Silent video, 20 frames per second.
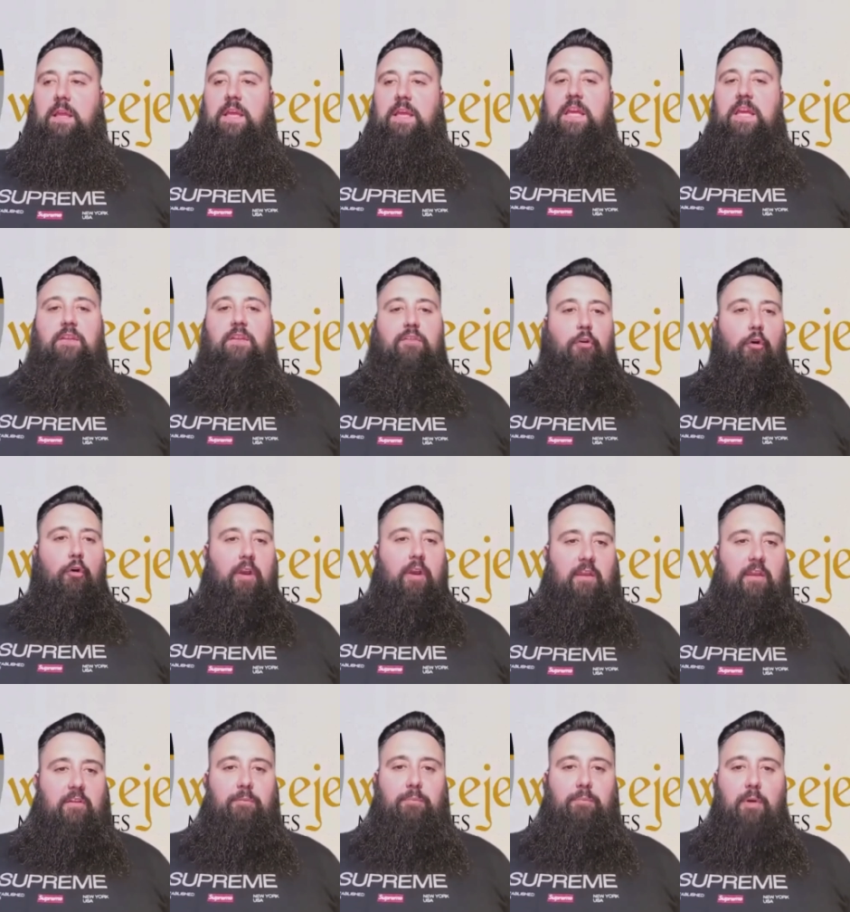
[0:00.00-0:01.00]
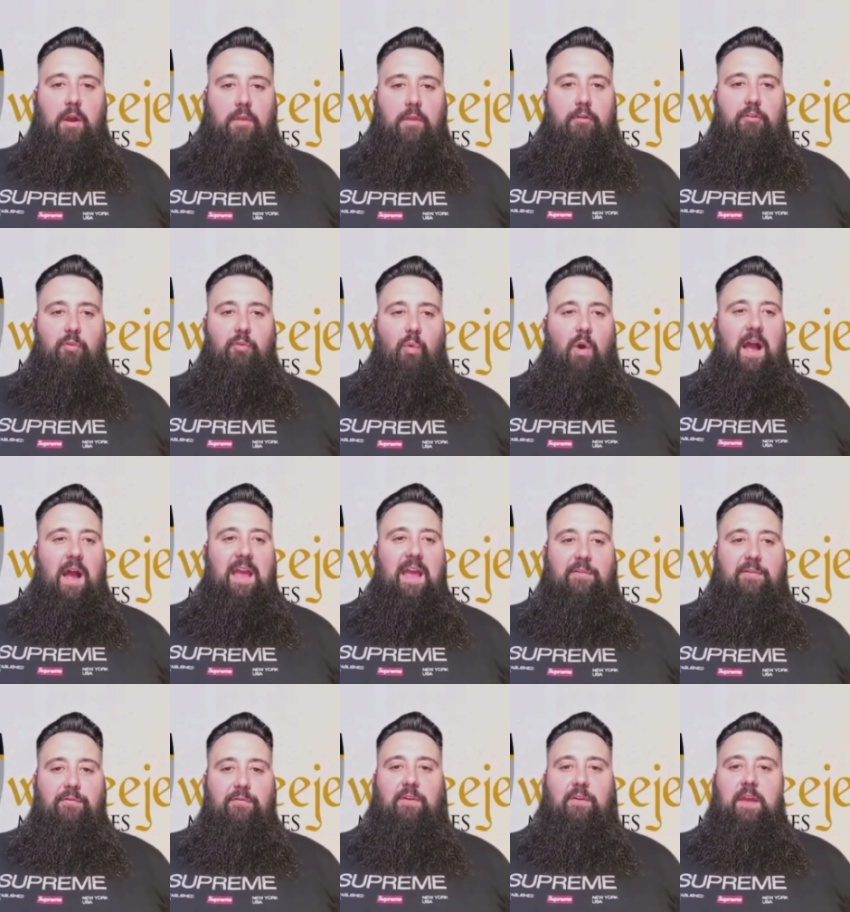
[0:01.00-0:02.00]
He took his brother's
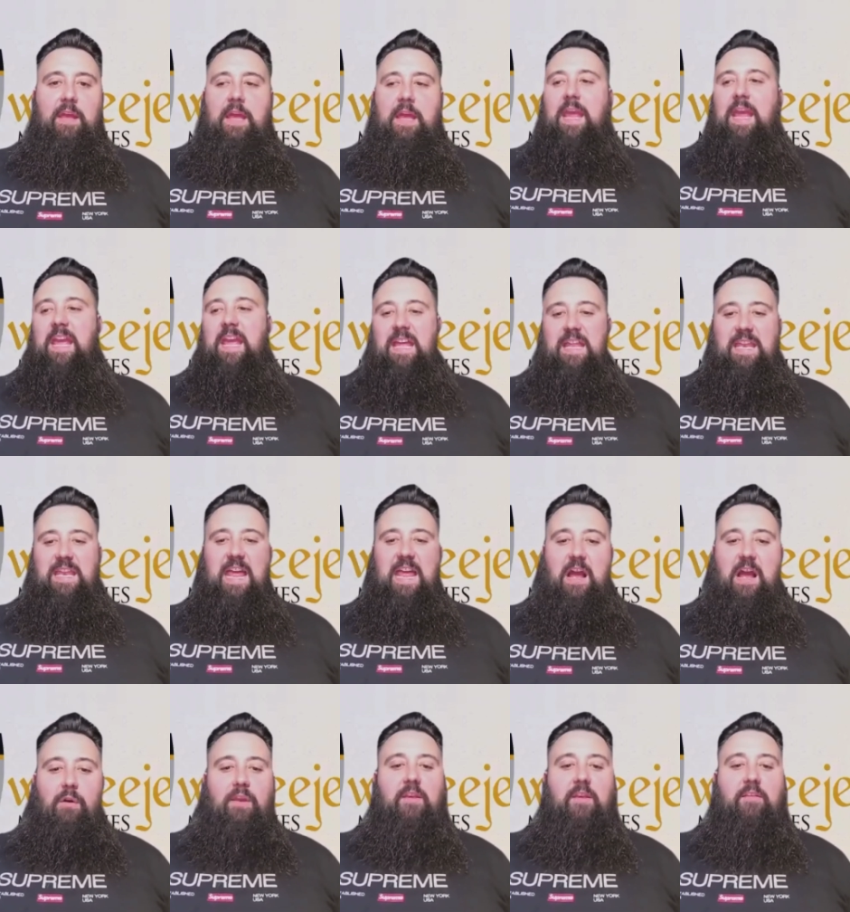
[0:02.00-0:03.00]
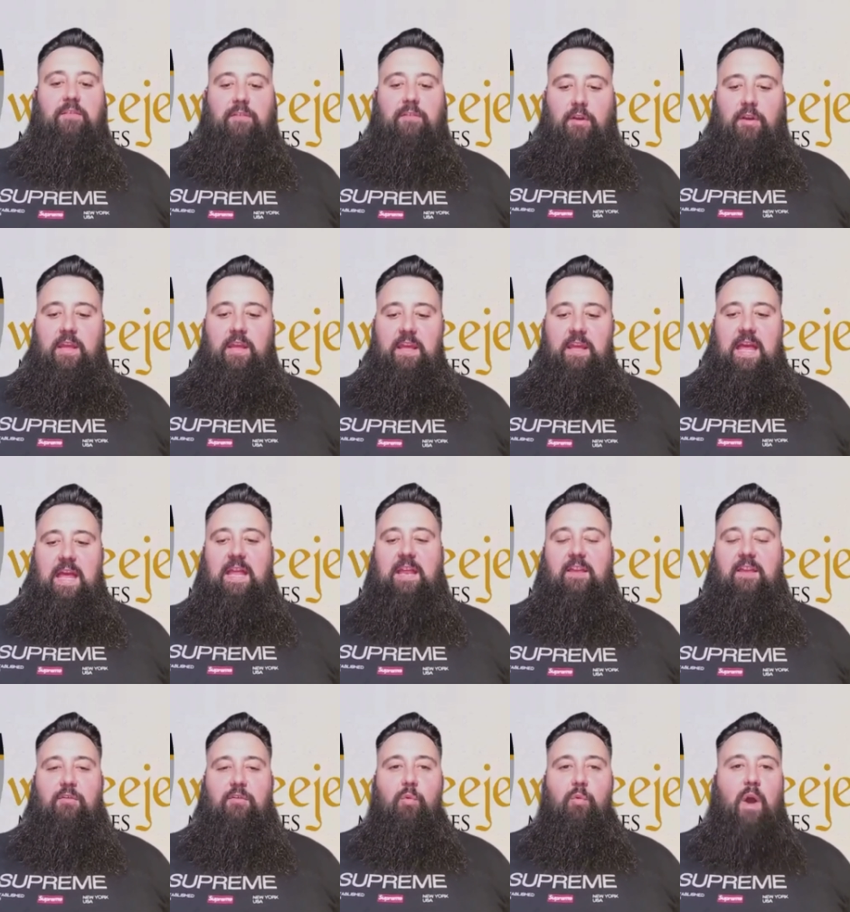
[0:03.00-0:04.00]
wife and now he's looking at
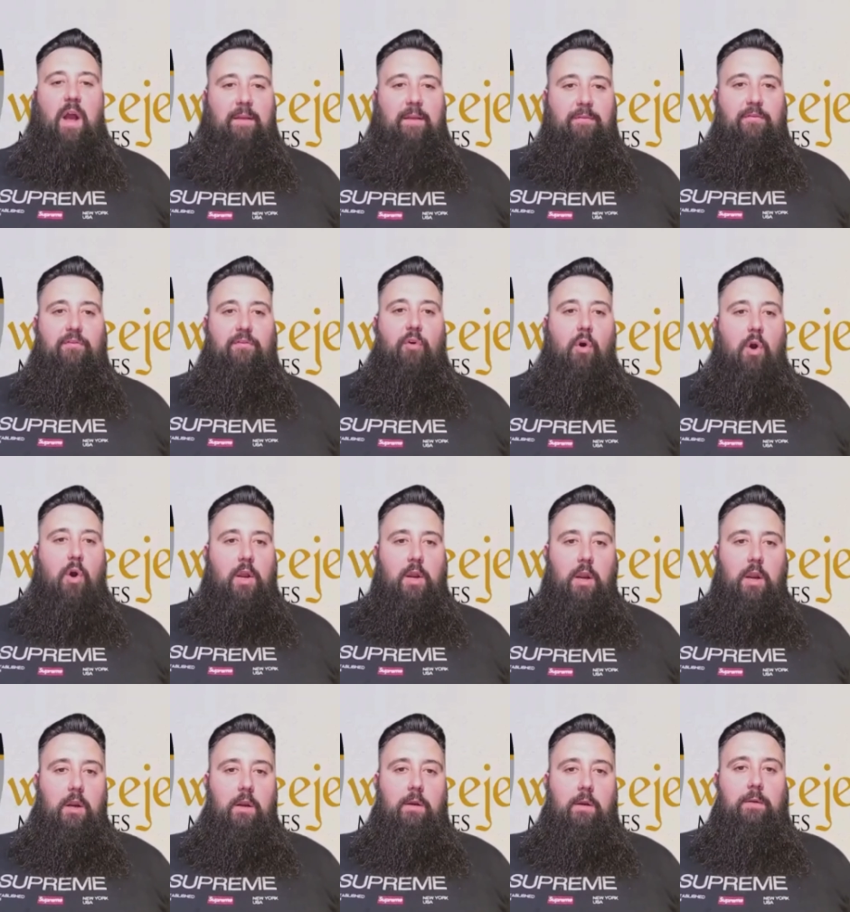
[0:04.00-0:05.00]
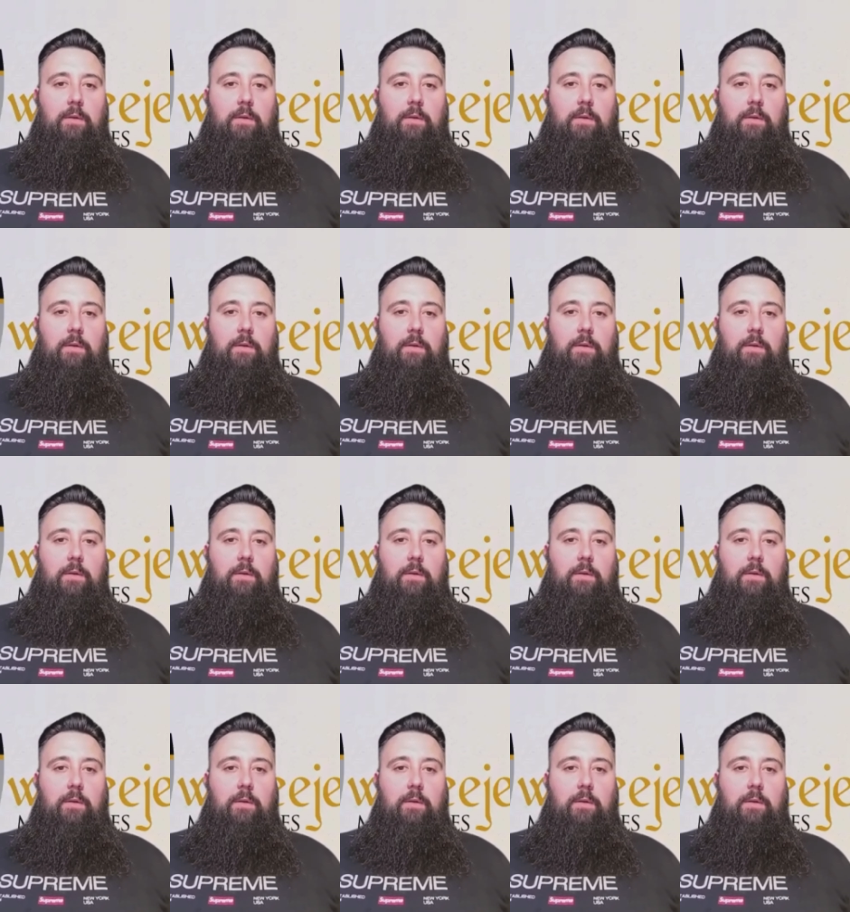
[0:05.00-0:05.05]
his wife's daughter